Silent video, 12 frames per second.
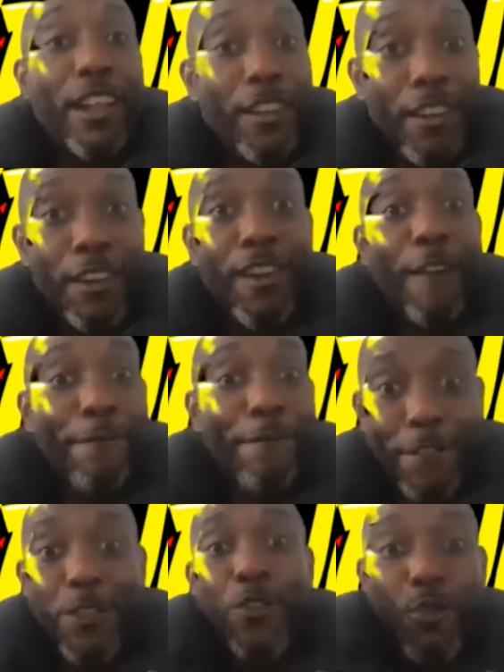Enough
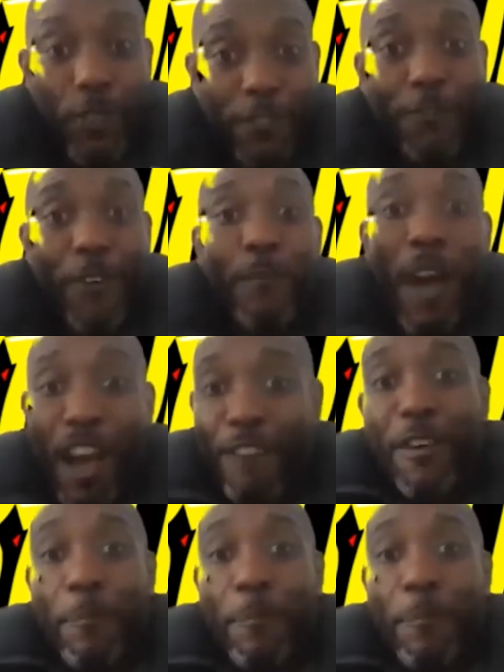youths from other